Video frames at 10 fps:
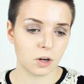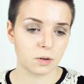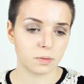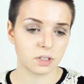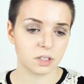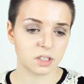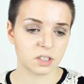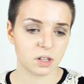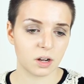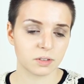I hope this is the
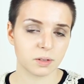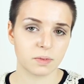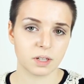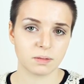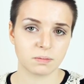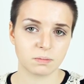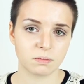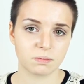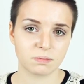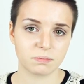start of something
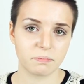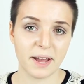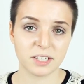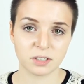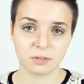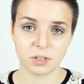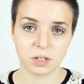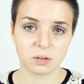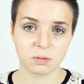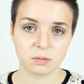better for
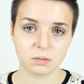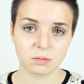you.